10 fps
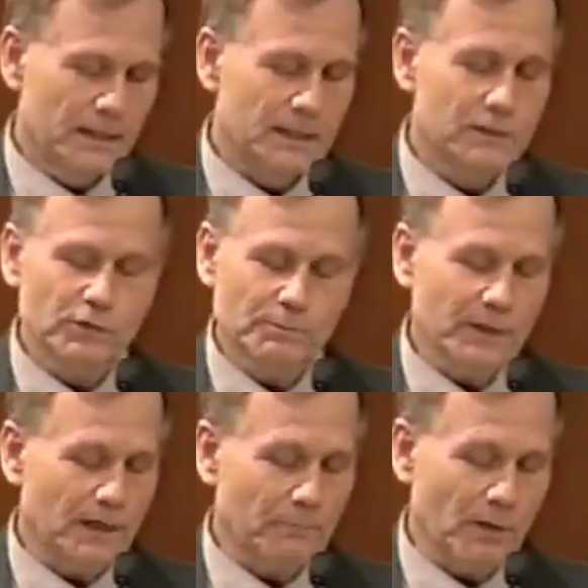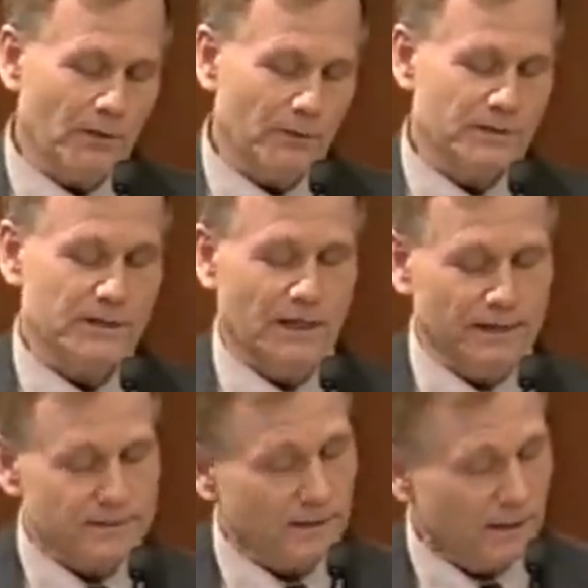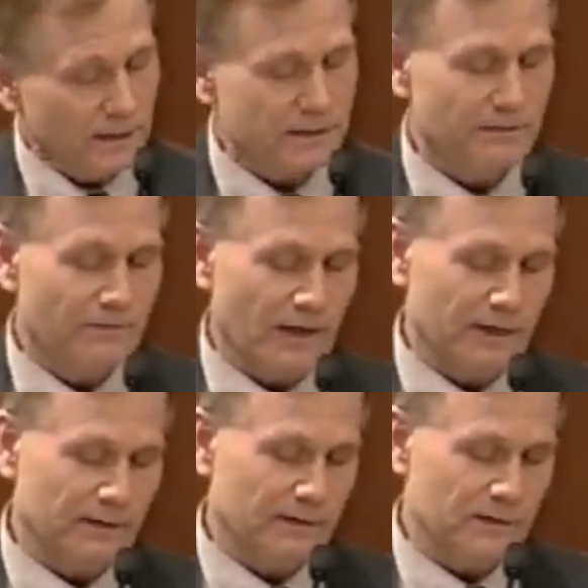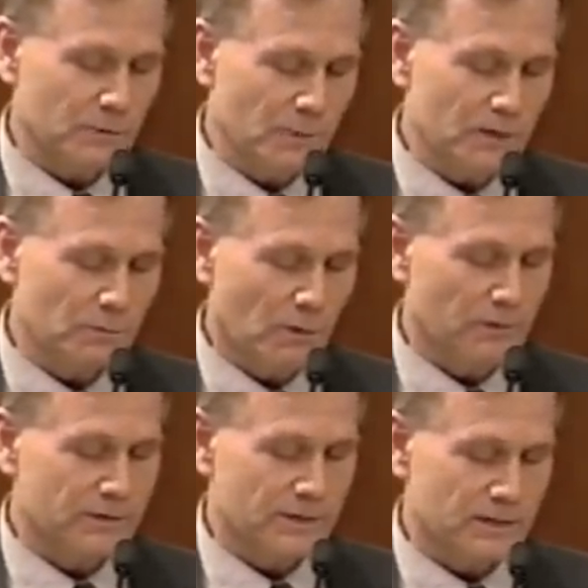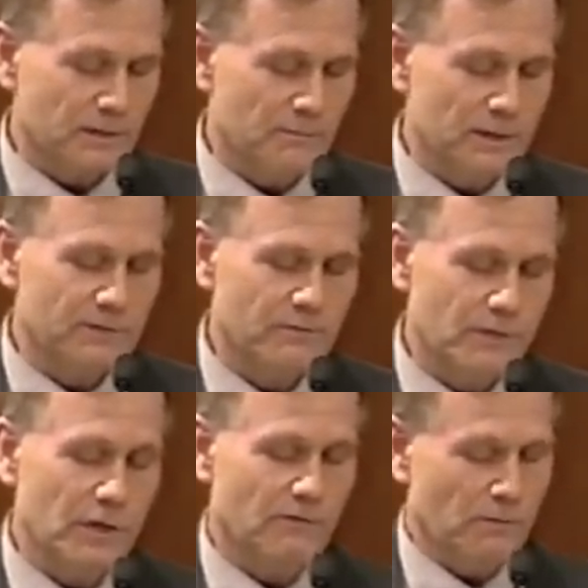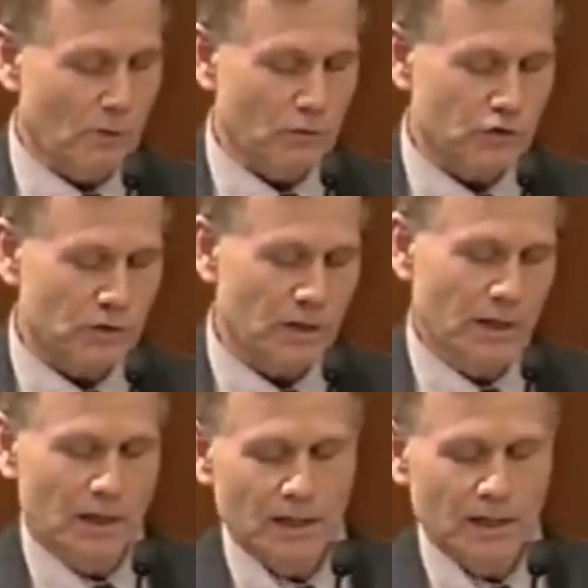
It could be hypothesized, and is in fact, that the speech motor system is free of emotion